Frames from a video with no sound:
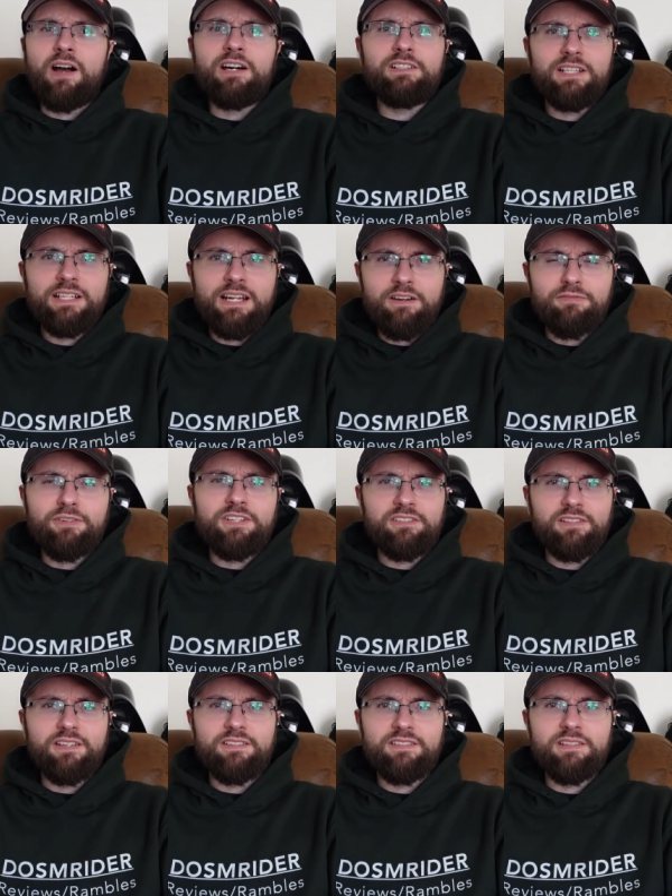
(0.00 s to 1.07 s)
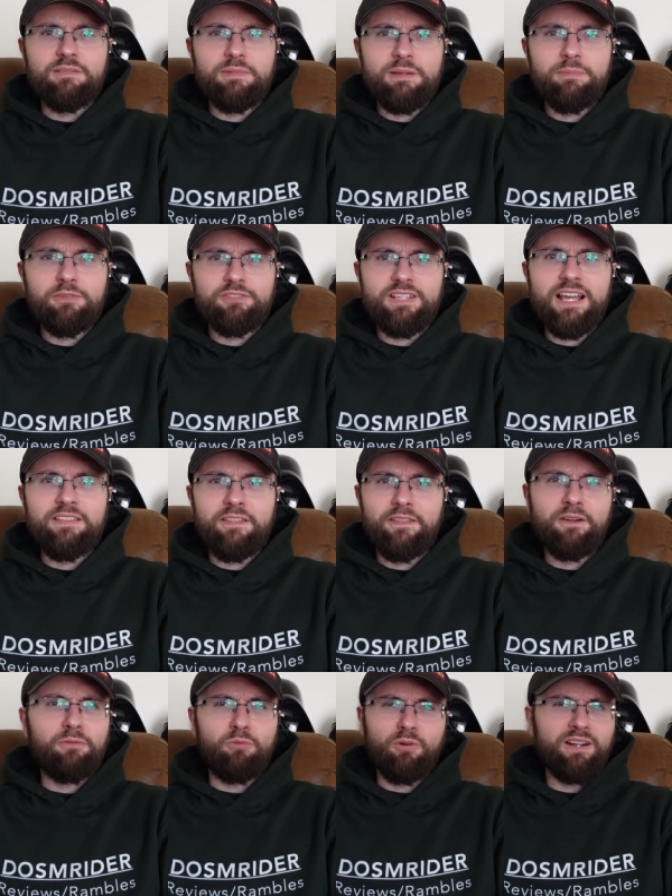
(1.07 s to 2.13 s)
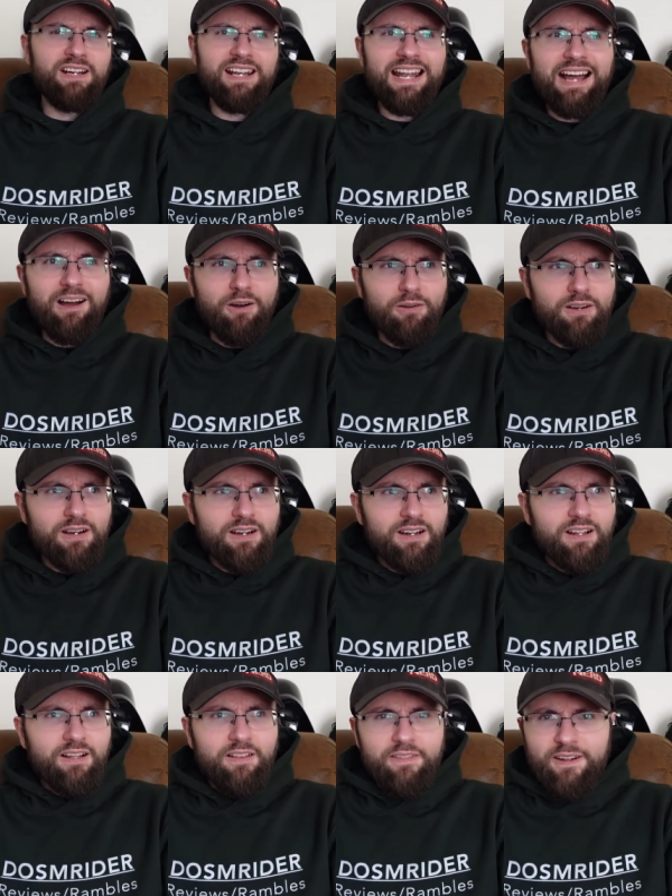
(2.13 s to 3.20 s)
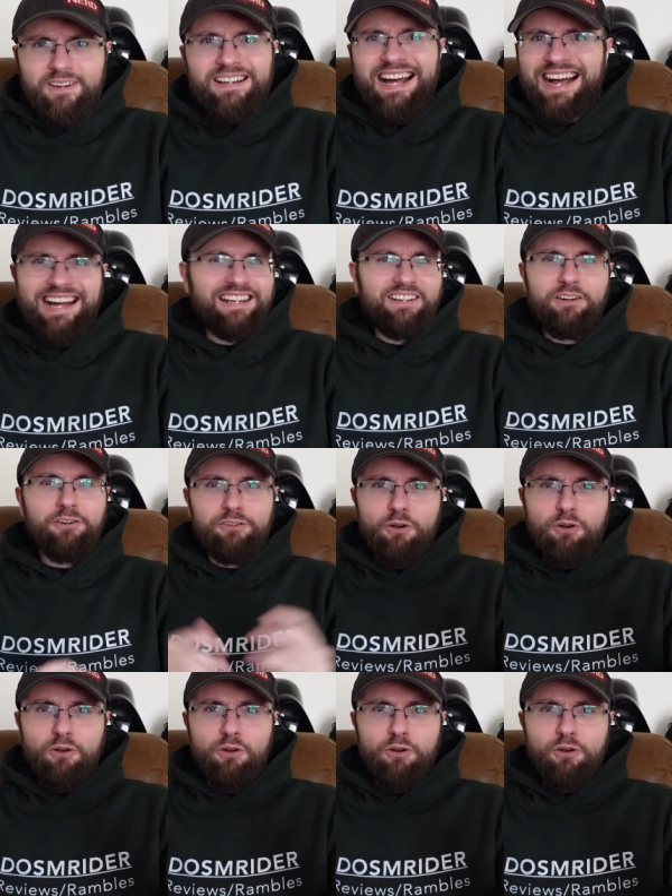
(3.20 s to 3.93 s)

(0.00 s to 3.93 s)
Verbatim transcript: oddly enough recently seen people say that they're roided out. They're not. They're